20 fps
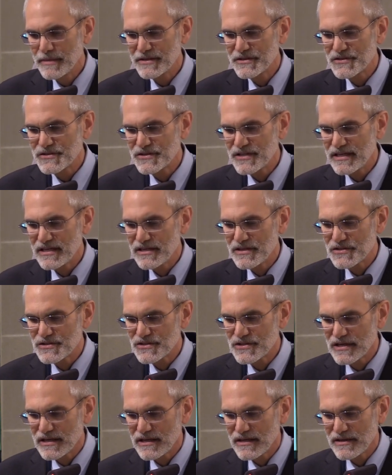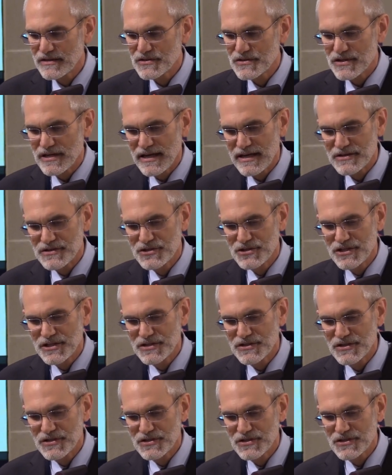but sees things as
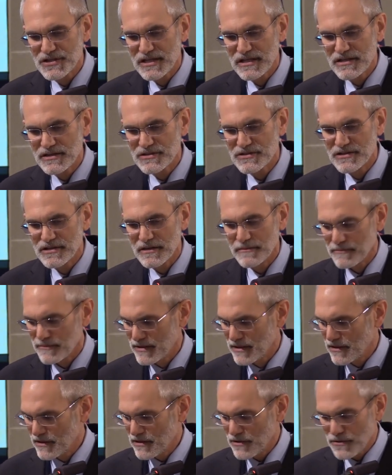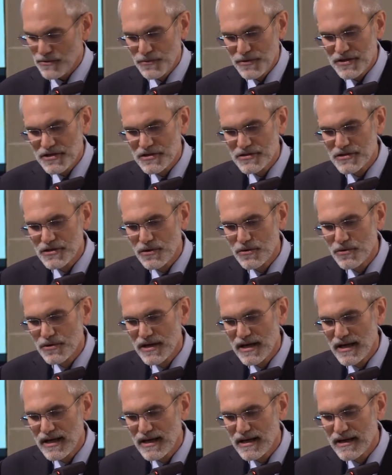Jesus sees them, with his
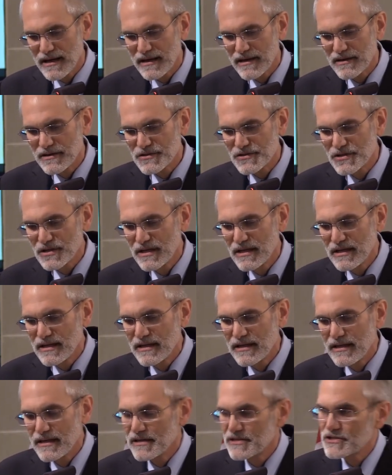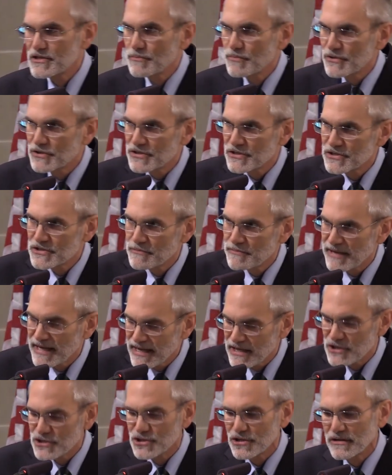own eyes. It is a
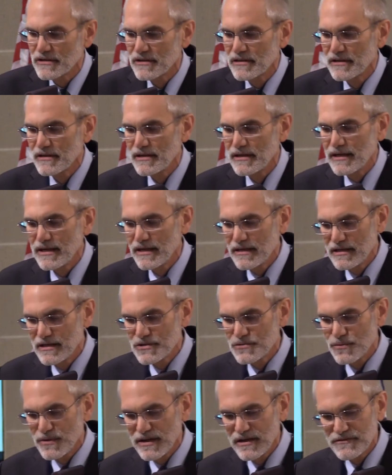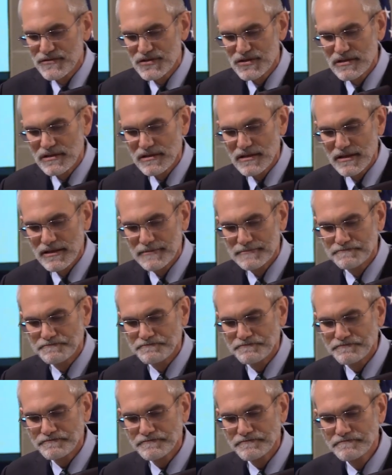participation in his way of seeing.
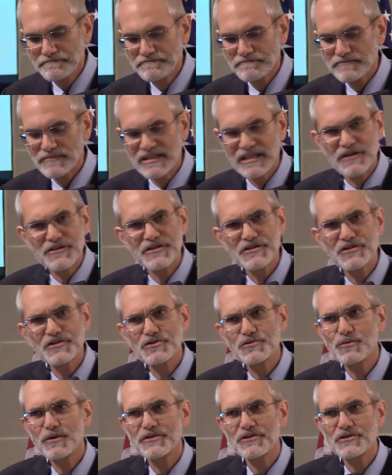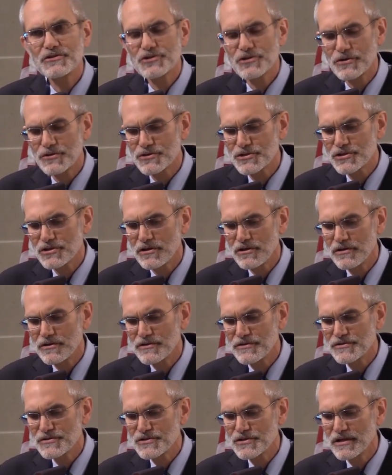Now, this is what the church
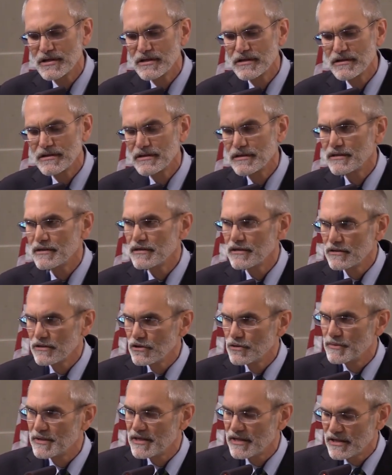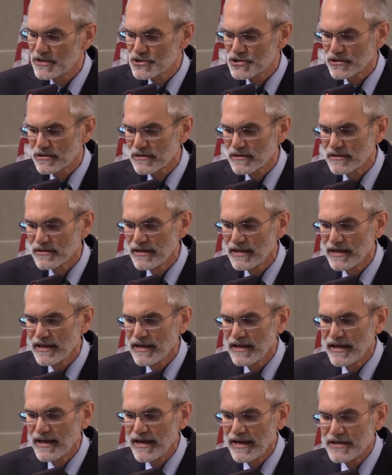calls
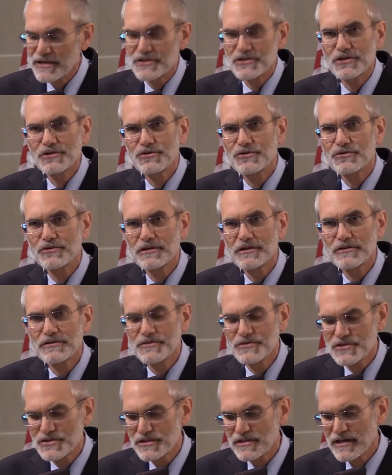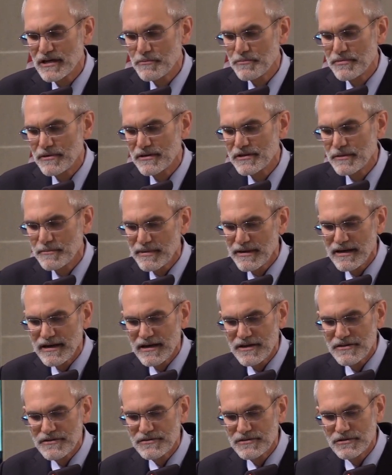illumination, and it's a critical step on the
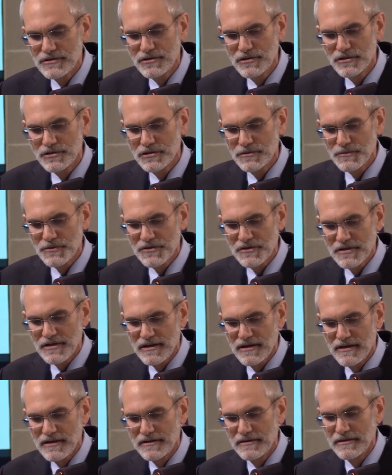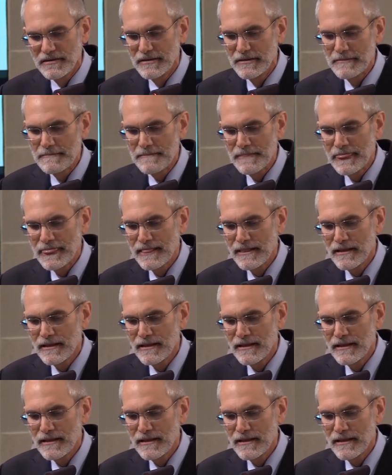path to union with God.